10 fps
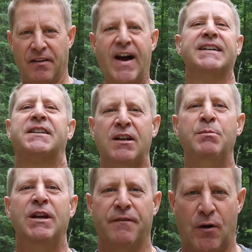That's going to
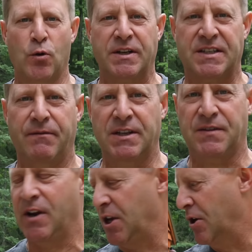be the focus of this
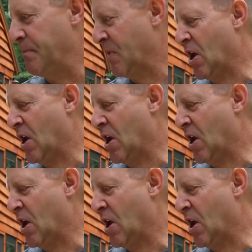video.